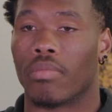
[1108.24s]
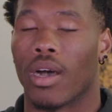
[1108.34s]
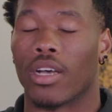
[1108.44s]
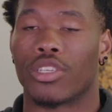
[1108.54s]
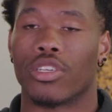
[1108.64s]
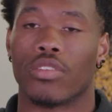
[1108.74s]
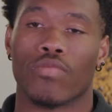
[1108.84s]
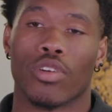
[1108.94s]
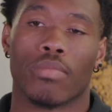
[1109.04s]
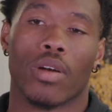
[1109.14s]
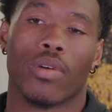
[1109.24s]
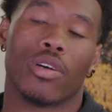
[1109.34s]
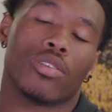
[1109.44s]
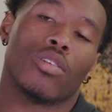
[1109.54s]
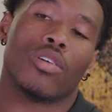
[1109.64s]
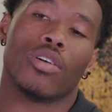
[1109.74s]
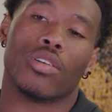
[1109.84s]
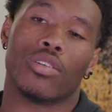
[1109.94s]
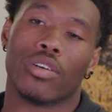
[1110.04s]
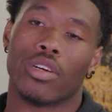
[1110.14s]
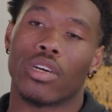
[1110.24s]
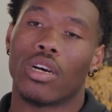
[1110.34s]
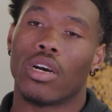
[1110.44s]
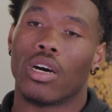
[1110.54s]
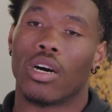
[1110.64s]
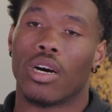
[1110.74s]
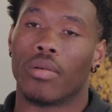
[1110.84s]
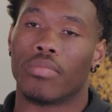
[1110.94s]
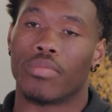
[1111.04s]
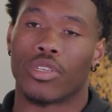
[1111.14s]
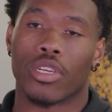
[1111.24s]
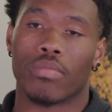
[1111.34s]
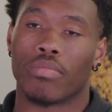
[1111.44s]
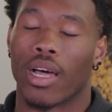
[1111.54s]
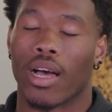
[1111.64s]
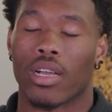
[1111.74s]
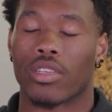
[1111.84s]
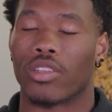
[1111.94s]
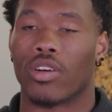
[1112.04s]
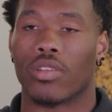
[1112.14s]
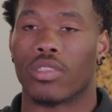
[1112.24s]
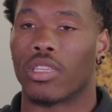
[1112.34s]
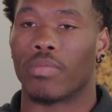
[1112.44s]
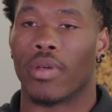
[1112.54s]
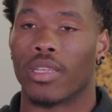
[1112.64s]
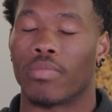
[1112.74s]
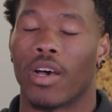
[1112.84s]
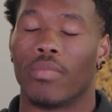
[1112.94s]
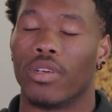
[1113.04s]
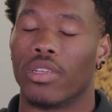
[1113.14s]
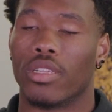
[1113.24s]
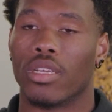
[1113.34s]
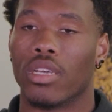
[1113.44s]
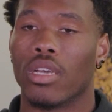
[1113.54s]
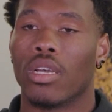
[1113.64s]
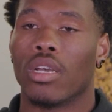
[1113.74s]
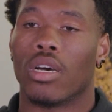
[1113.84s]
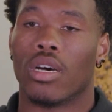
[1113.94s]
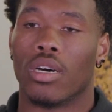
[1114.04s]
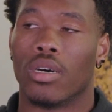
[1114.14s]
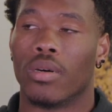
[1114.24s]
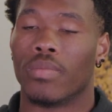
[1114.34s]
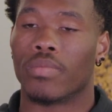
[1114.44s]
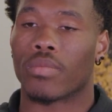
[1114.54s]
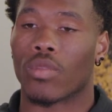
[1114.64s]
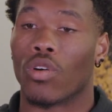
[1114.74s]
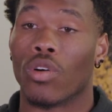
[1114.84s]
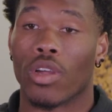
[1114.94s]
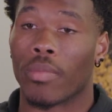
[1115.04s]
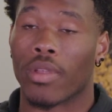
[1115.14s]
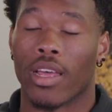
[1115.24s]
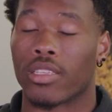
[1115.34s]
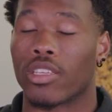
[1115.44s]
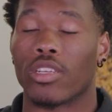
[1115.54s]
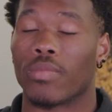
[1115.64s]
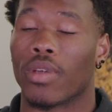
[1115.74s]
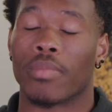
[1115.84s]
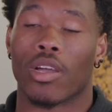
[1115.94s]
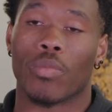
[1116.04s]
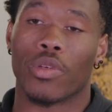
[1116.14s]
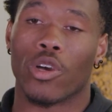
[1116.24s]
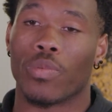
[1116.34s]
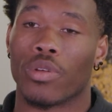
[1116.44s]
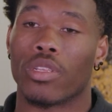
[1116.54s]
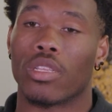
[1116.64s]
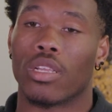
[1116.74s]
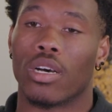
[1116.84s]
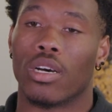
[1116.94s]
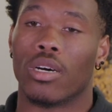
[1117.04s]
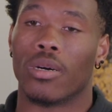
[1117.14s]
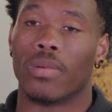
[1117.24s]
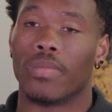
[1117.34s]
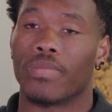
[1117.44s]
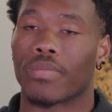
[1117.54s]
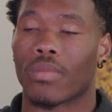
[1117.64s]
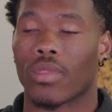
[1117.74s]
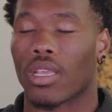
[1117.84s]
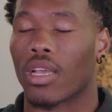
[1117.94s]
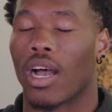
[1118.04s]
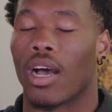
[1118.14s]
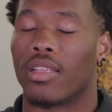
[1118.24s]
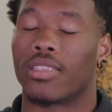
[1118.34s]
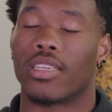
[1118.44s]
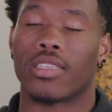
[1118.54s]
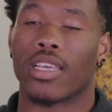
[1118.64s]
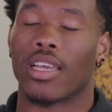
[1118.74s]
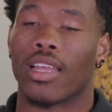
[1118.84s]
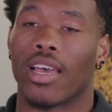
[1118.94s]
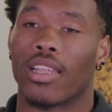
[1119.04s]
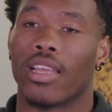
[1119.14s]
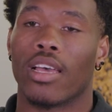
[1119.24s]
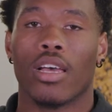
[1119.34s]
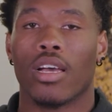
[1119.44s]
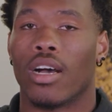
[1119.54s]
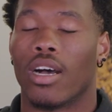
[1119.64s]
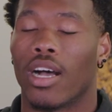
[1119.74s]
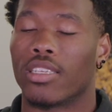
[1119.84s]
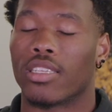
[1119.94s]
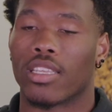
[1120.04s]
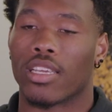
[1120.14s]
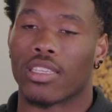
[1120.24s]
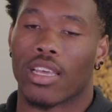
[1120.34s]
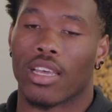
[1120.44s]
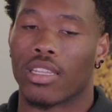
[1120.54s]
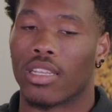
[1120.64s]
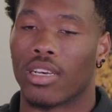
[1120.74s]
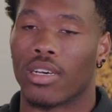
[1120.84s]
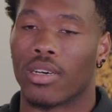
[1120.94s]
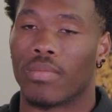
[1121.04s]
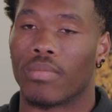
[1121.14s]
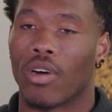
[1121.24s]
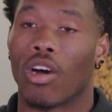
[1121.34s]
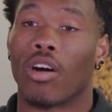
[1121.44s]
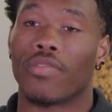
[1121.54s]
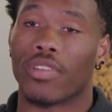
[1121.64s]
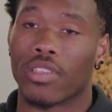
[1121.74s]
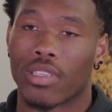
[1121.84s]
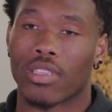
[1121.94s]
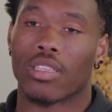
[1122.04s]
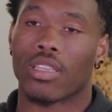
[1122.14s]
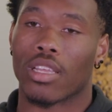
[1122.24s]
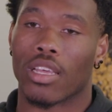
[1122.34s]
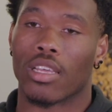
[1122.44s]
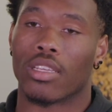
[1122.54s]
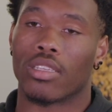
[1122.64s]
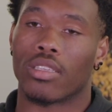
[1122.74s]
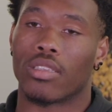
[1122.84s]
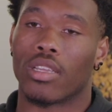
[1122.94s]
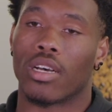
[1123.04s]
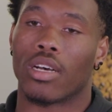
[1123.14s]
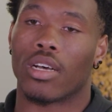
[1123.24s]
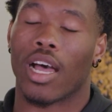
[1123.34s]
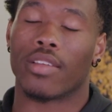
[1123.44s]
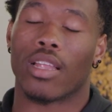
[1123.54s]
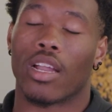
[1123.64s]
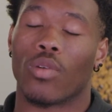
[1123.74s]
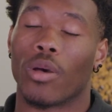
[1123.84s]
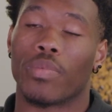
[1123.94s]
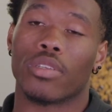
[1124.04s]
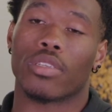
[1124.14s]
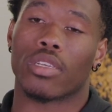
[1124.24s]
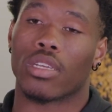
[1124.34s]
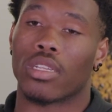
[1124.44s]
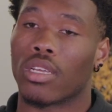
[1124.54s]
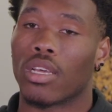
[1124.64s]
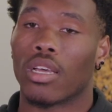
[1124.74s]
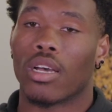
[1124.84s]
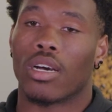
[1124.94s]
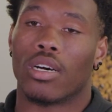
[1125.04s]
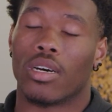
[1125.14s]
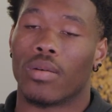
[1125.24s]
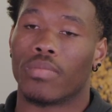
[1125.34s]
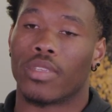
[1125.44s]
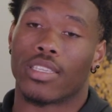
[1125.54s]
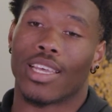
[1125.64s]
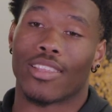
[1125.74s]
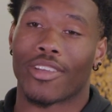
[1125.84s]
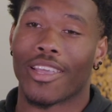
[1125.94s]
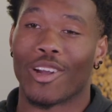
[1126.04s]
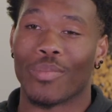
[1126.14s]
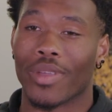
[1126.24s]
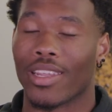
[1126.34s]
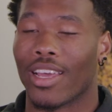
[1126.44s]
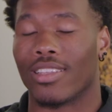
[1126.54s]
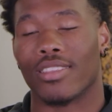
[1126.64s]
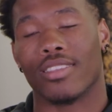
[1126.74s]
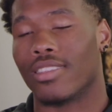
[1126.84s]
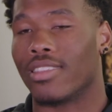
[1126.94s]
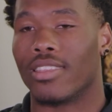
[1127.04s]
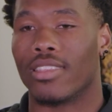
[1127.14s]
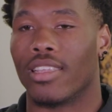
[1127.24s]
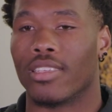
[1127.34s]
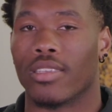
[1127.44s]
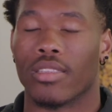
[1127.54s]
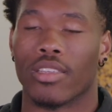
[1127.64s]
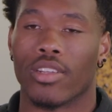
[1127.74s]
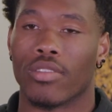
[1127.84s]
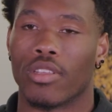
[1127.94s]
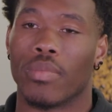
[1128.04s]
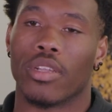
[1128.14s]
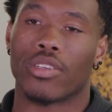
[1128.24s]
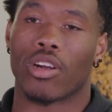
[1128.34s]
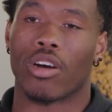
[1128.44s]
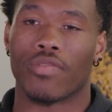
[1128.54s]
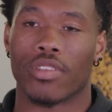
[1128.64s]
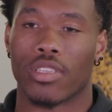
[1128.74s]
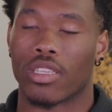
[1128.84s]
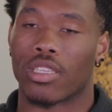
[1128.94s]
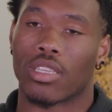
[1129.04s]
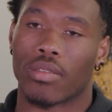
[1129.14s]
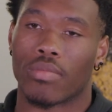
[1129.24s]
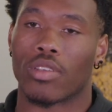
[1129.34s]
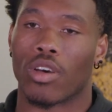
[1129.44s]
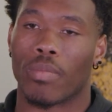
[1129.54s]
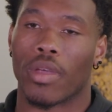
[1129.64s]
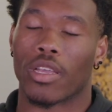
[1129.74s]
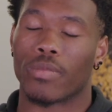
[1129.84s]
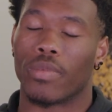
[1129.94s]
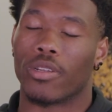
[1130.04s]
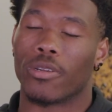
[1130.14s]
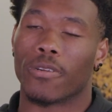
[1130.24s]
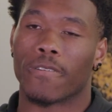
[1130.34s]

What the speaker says: I shouldn't run my routes hard or shouldn't block, you know, to the best of my ability. That still doesn't mean I'm not going to be open. I just think that our offense has a lot of weapons, and just that they're keen on me, that doesn't, you know, diminish our offense. It's going to make us better.